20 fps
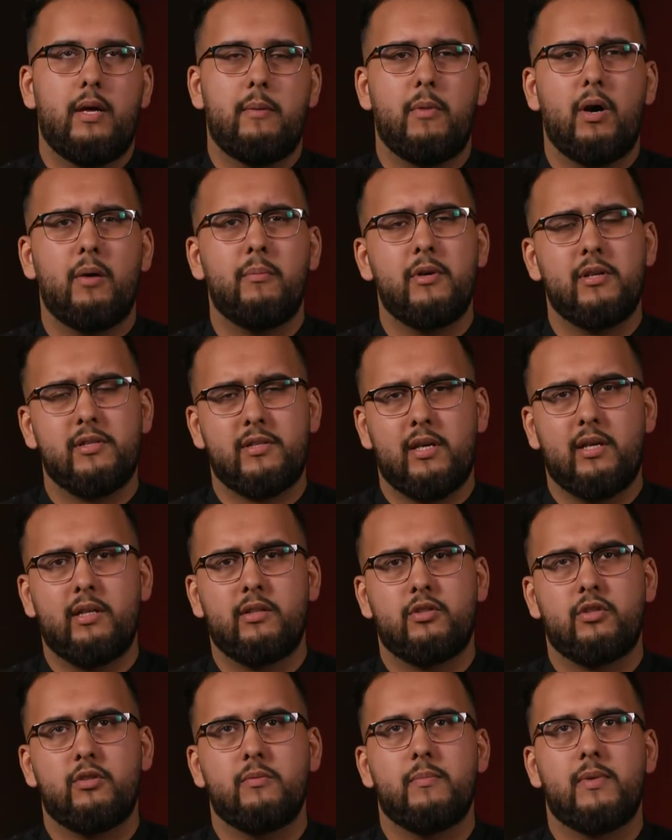Imam
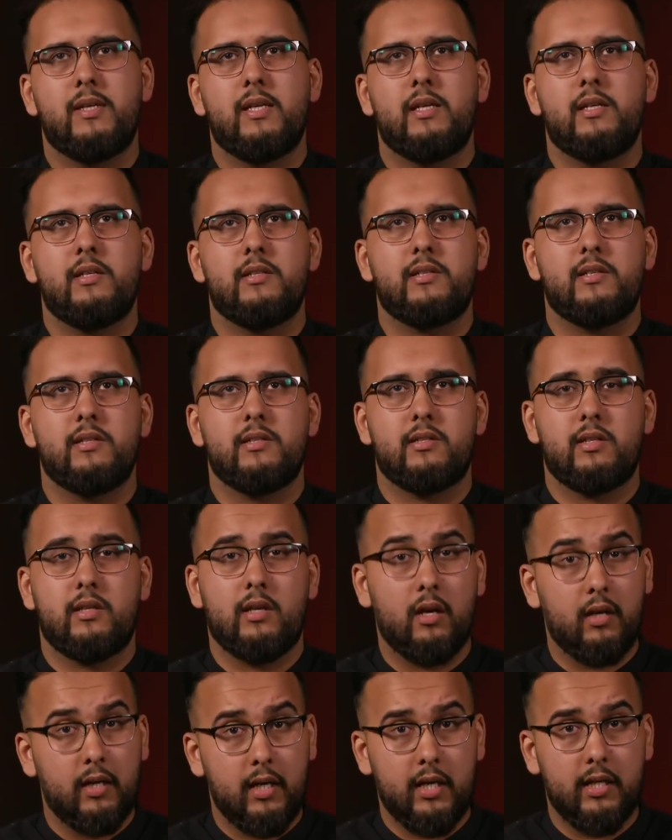Hussein to me since a
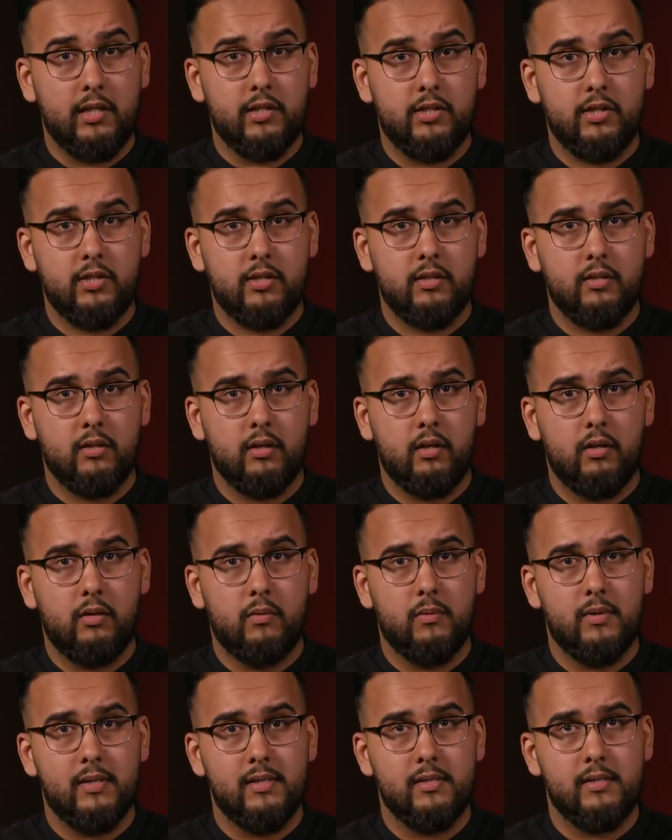young age
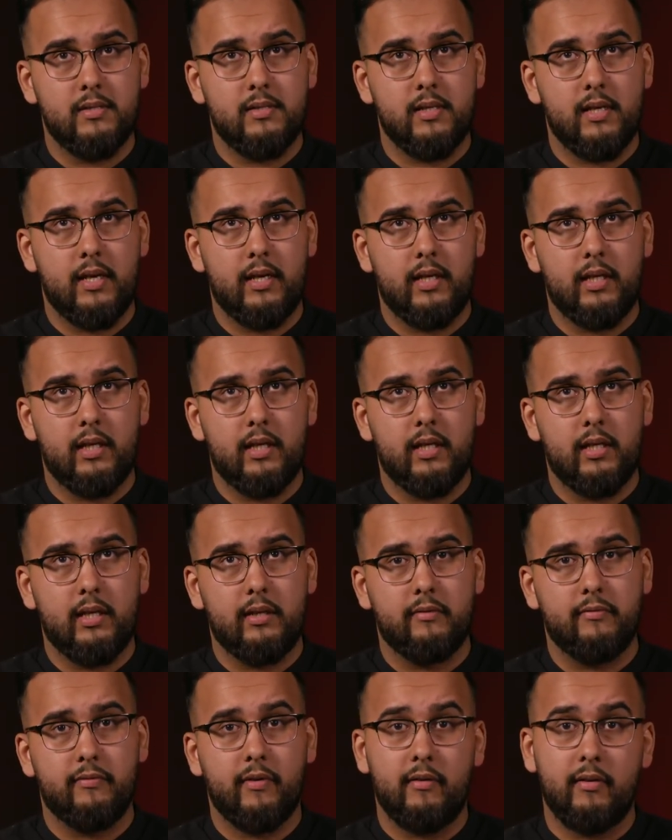was
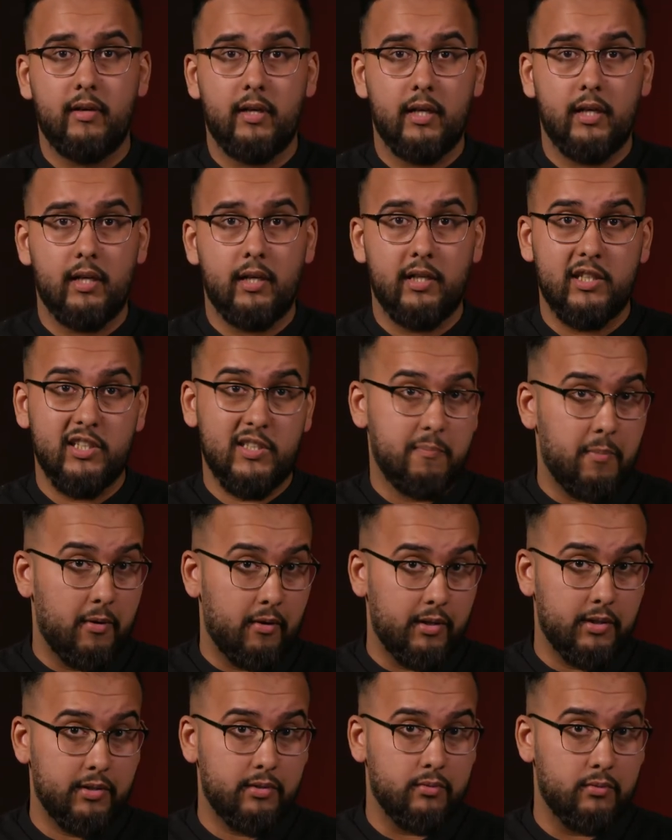a very
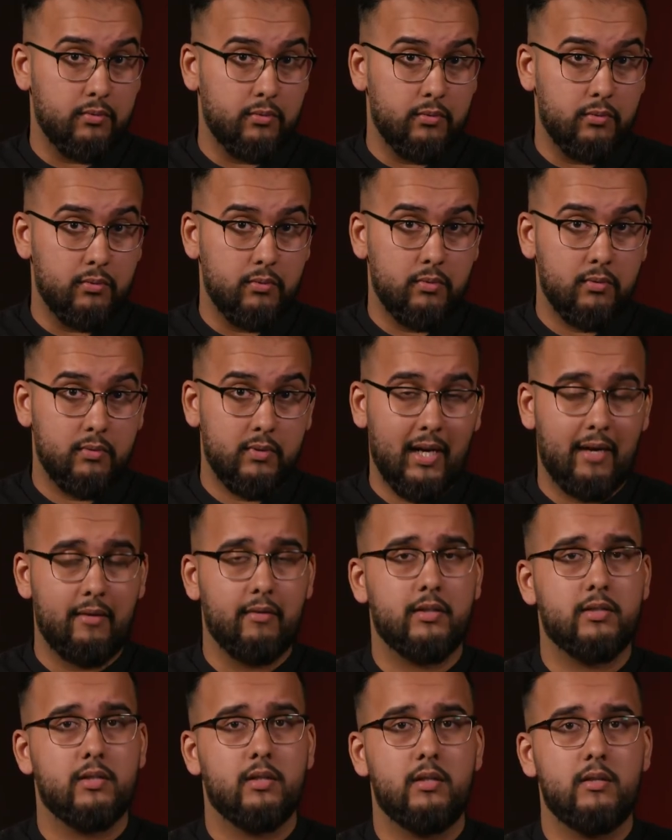inspirational
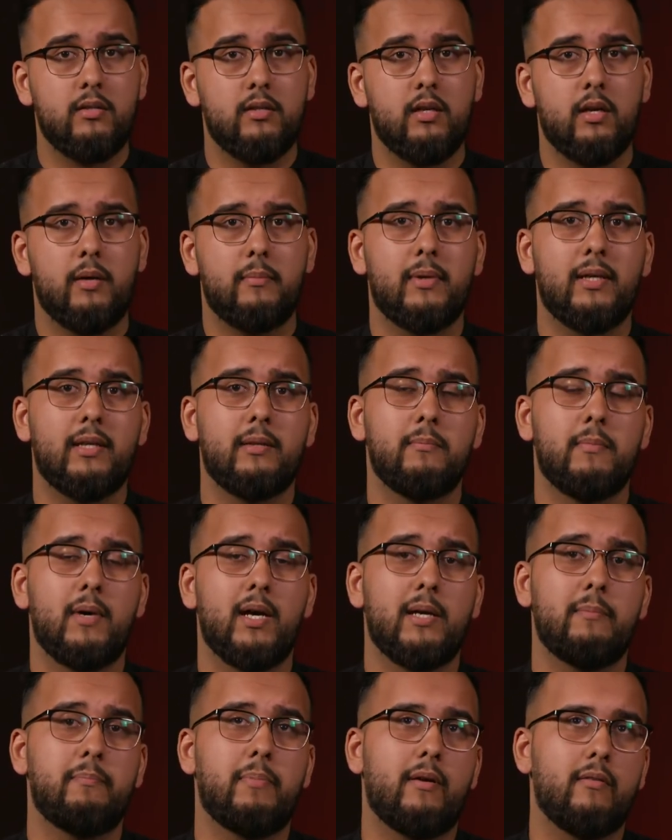character. I mean,
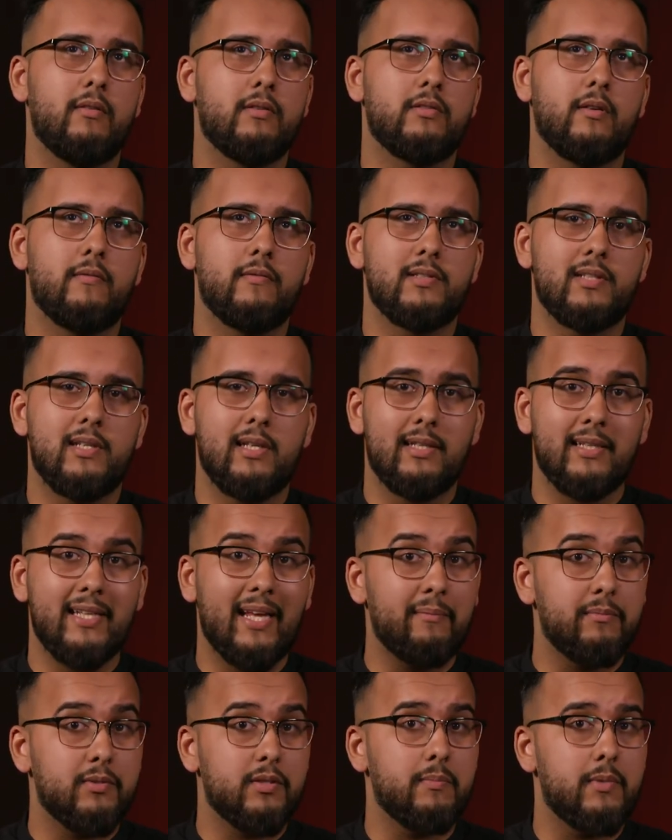my parents obviously
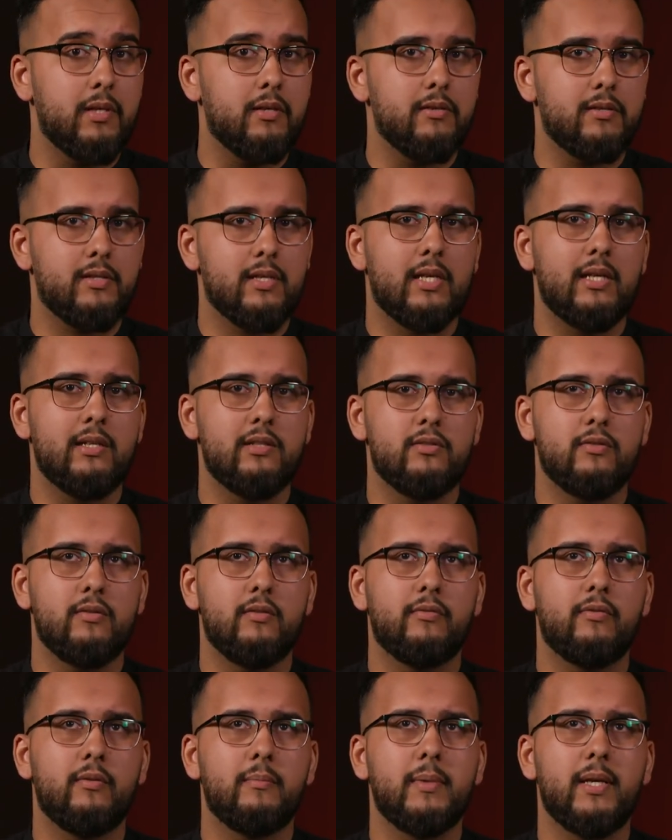named me Hussein,
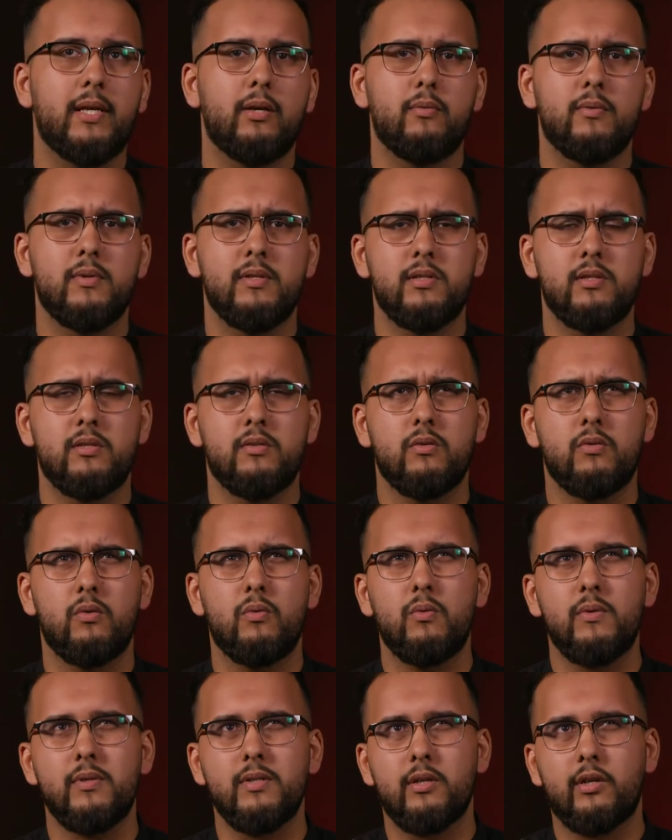so for me it was
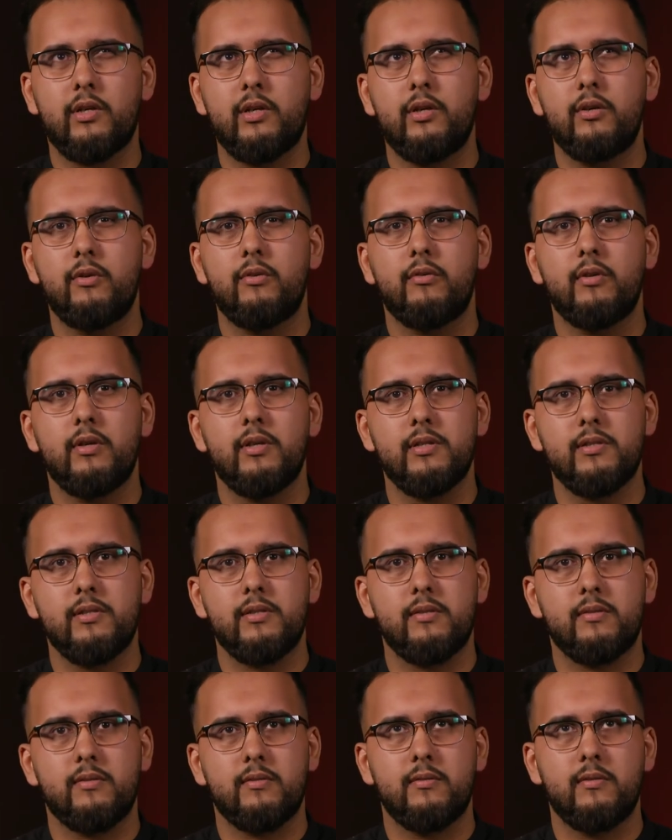always a
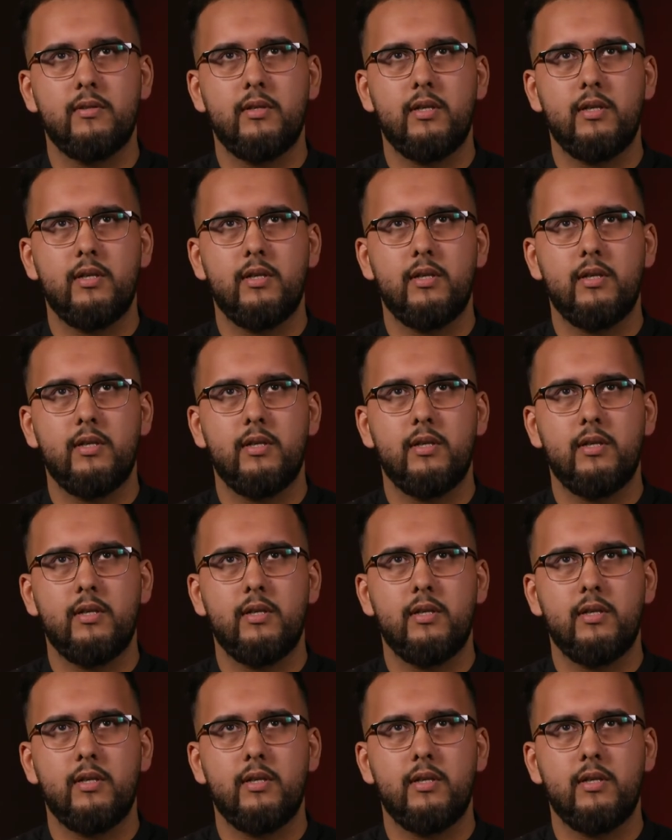curious